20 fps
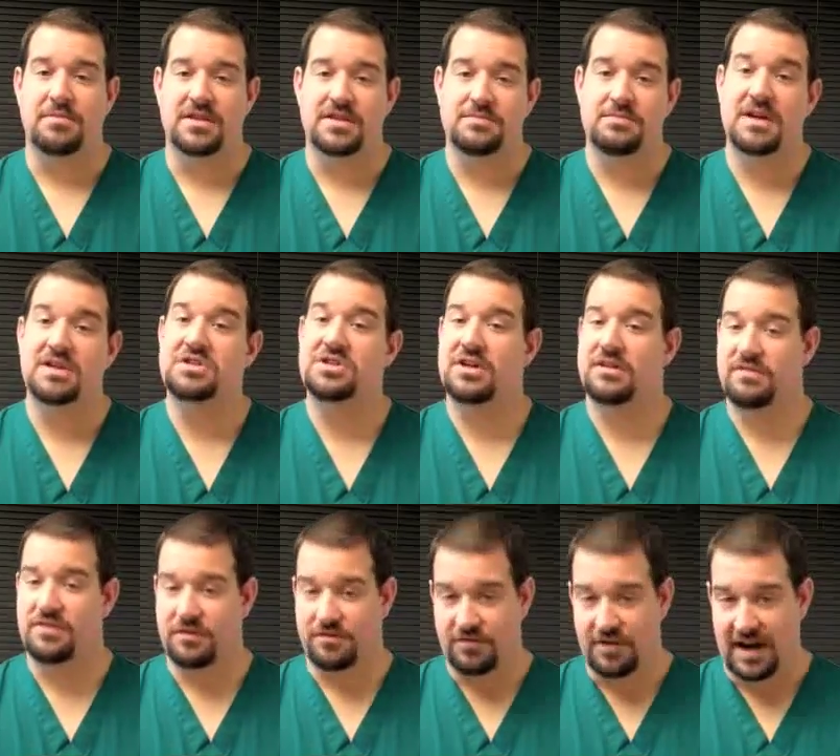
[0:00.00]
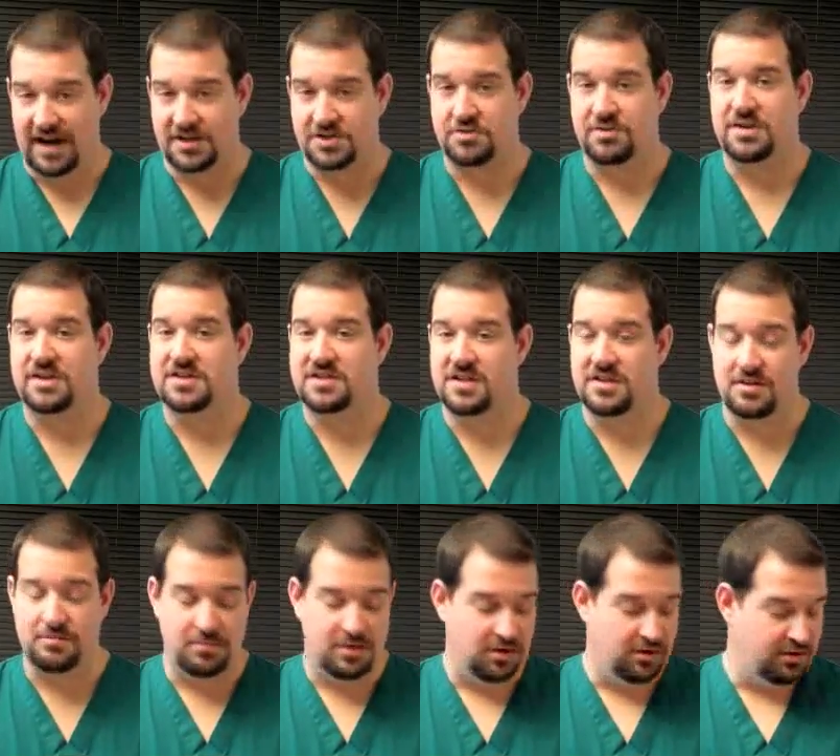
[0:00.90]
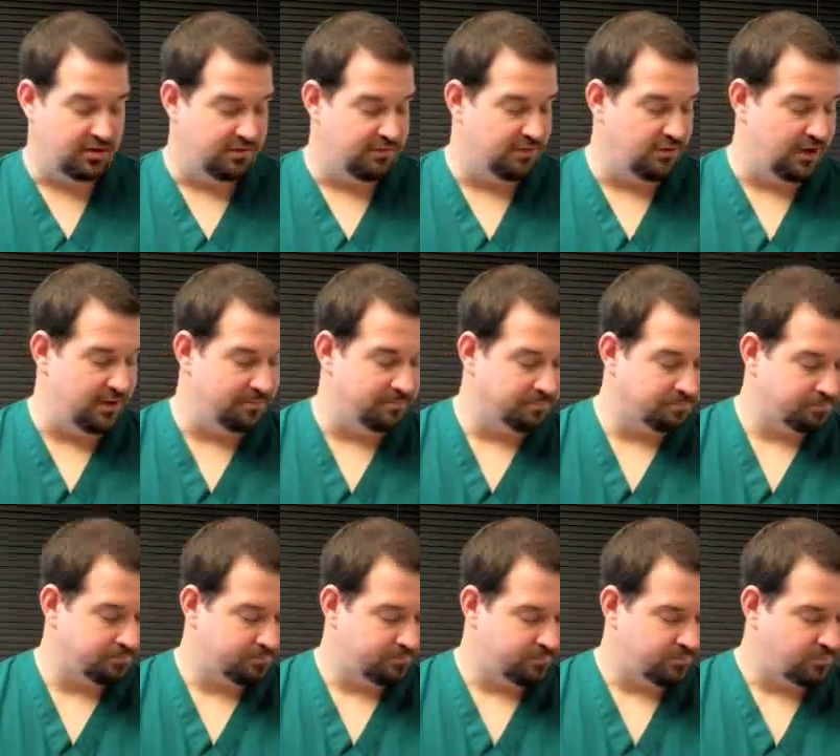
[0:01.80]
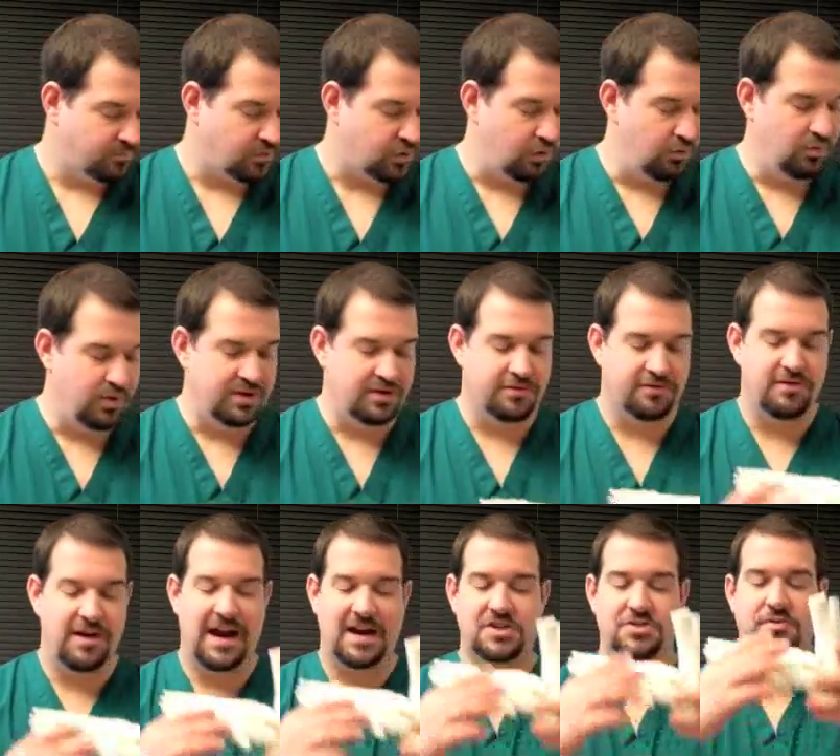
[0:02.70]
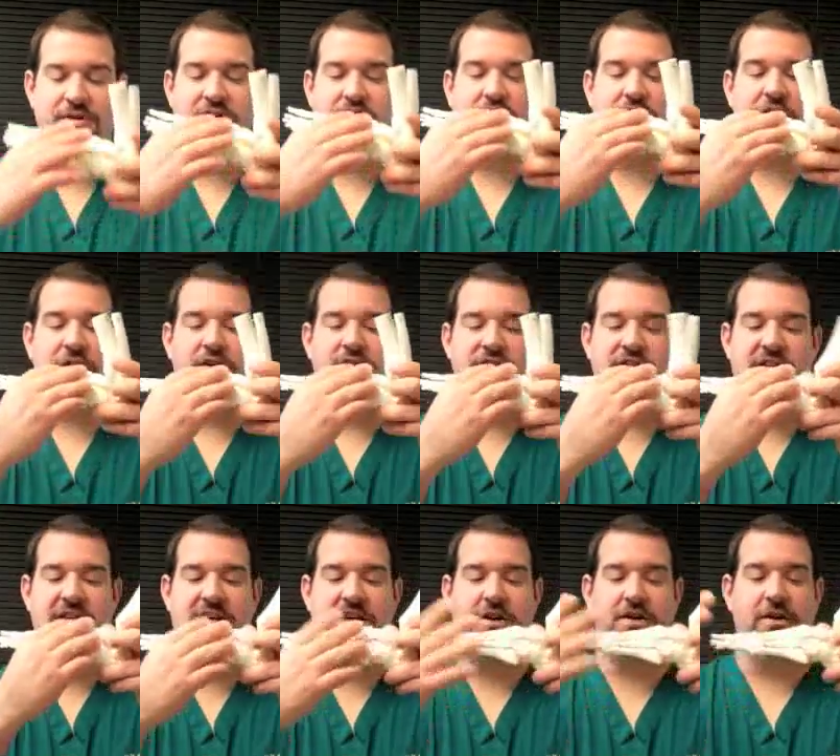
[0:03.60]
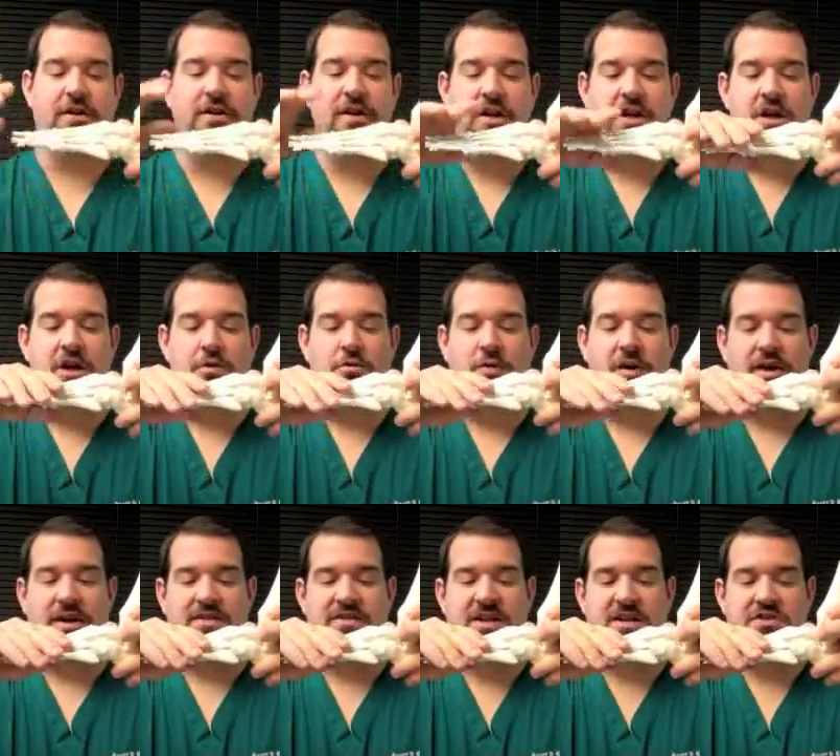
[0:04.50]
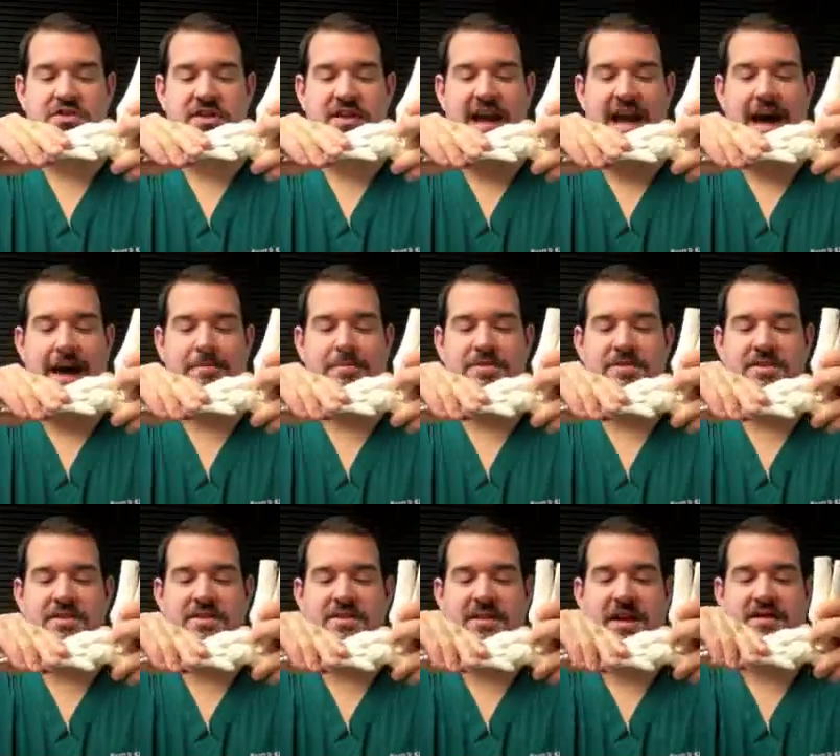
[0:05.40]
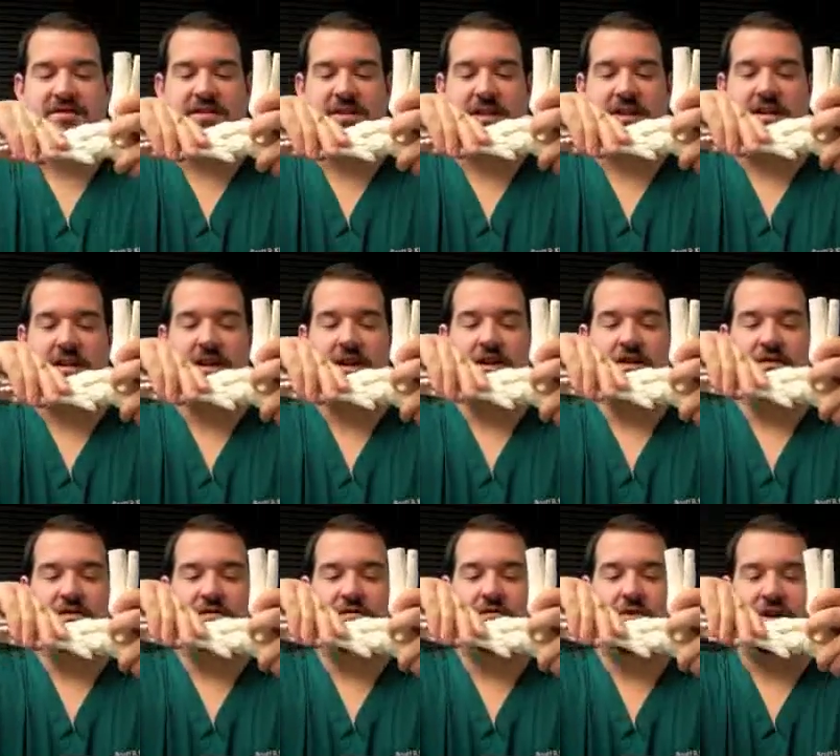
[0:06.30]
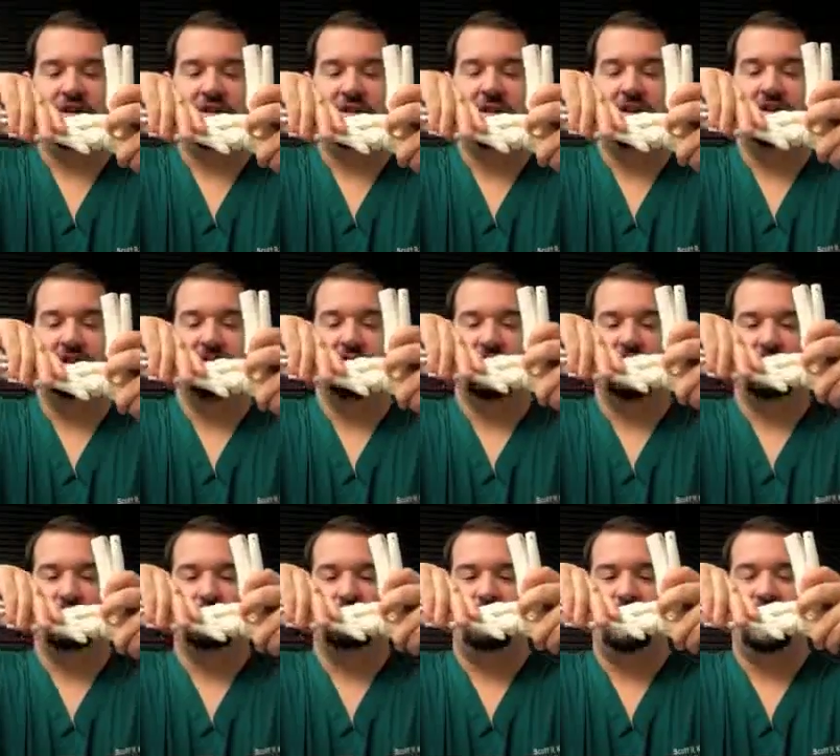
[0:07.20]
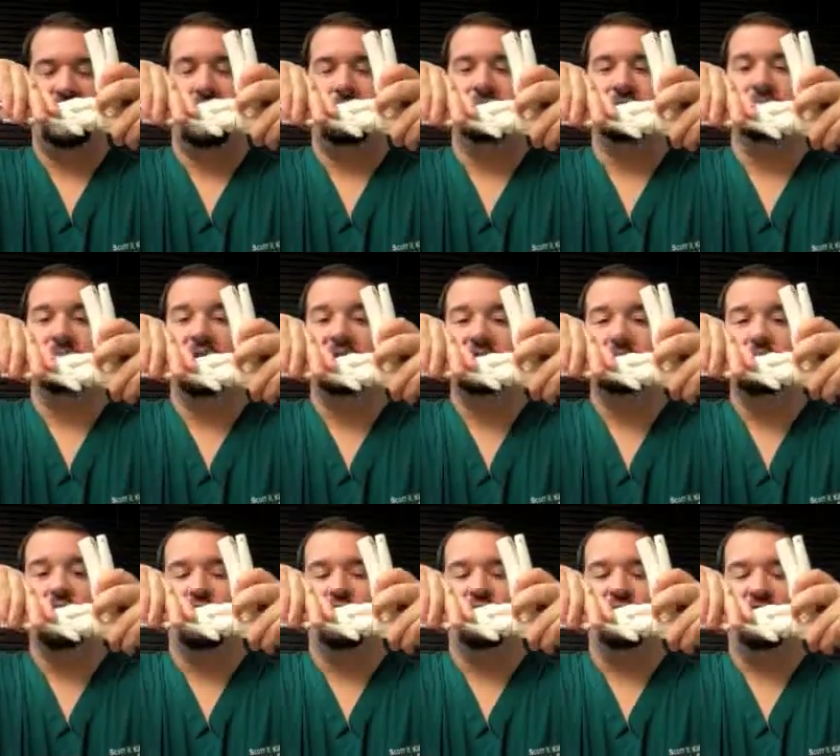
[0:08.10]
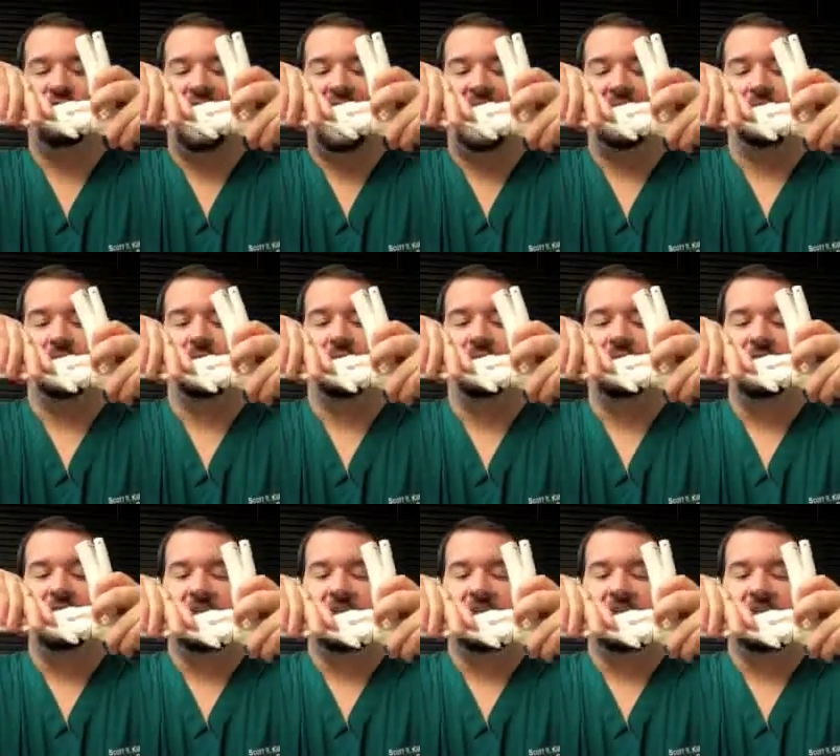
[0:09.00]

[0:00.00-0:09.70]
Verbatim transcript: especially if the fracturing is in the middle of the foot. When the fracturing occurs here, what essentially happens is that the foot becomes much more flatter